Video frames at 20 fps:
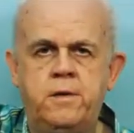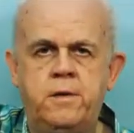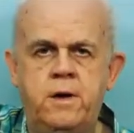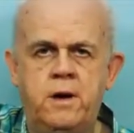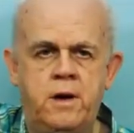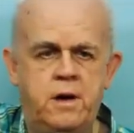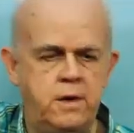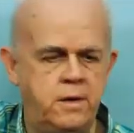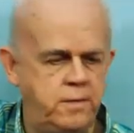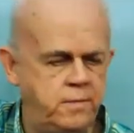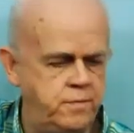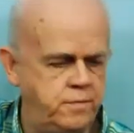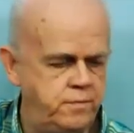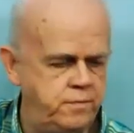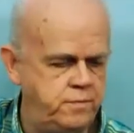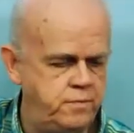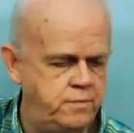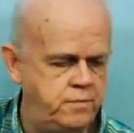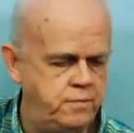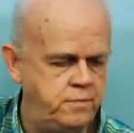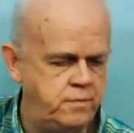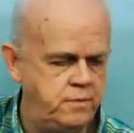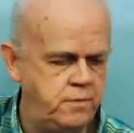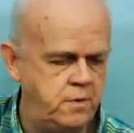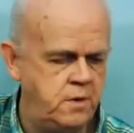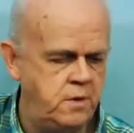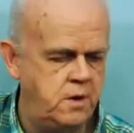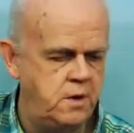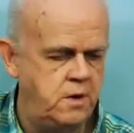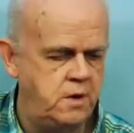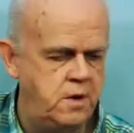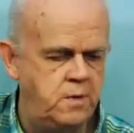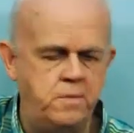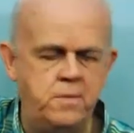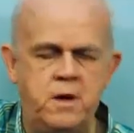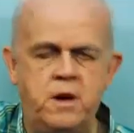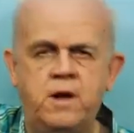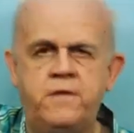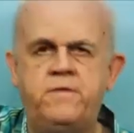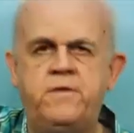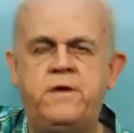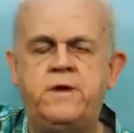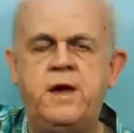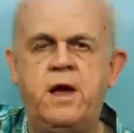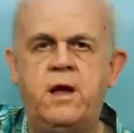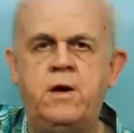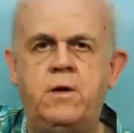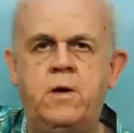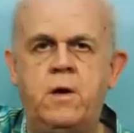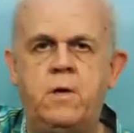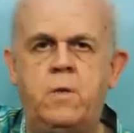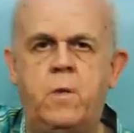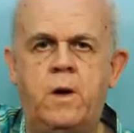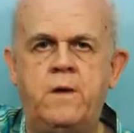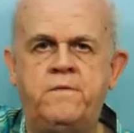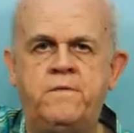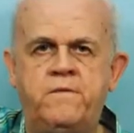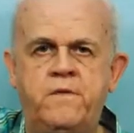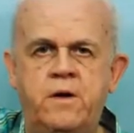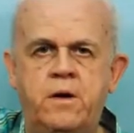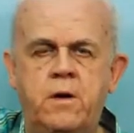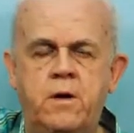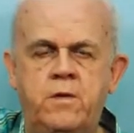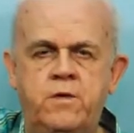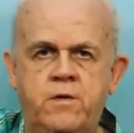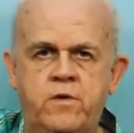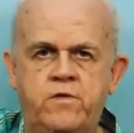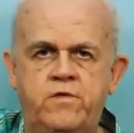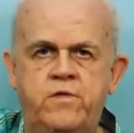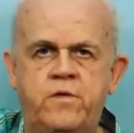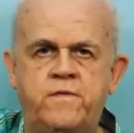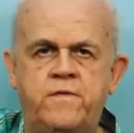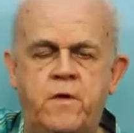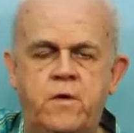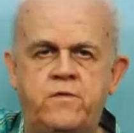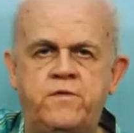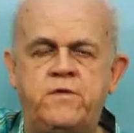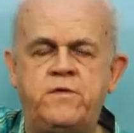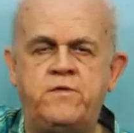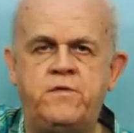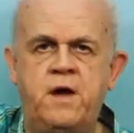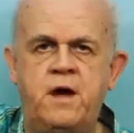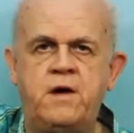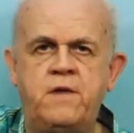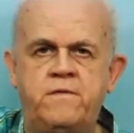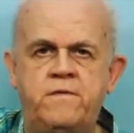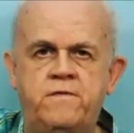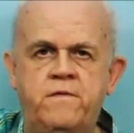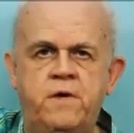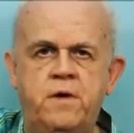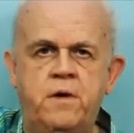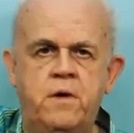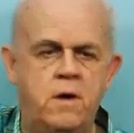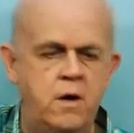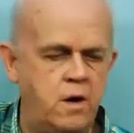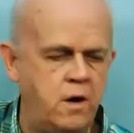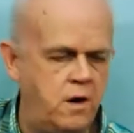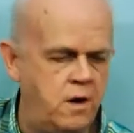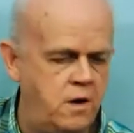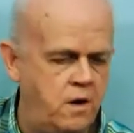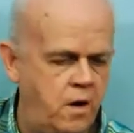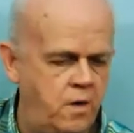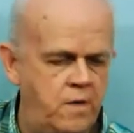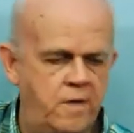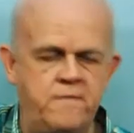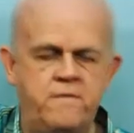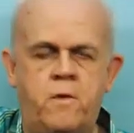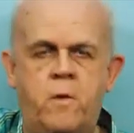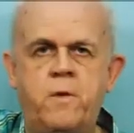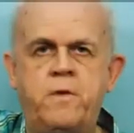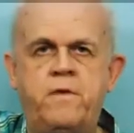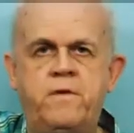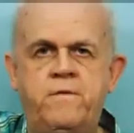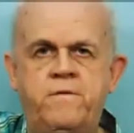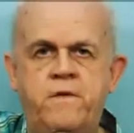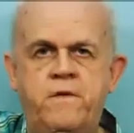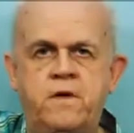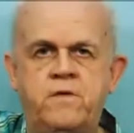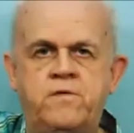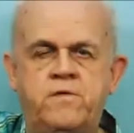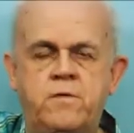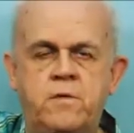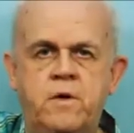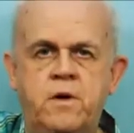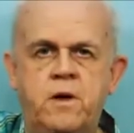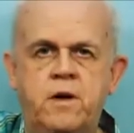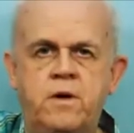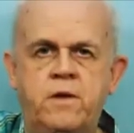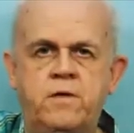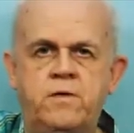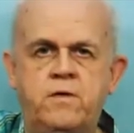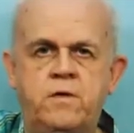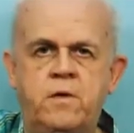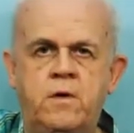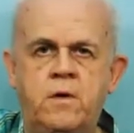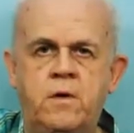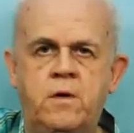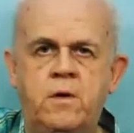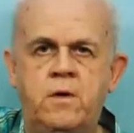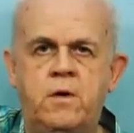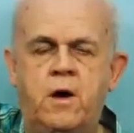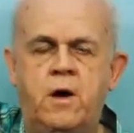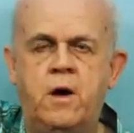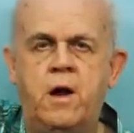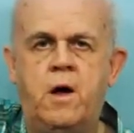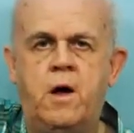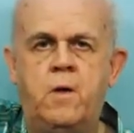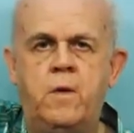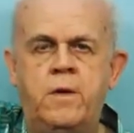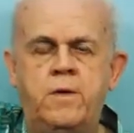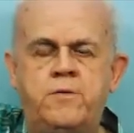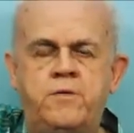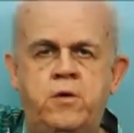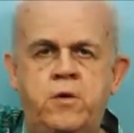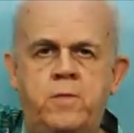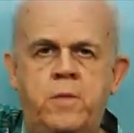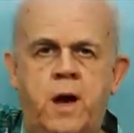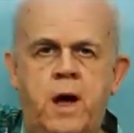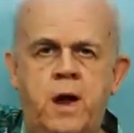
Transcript: Okay? But if you can't do it with one finger, use your 1st and 2nd finger on the 4th and 5th strings, along with the 2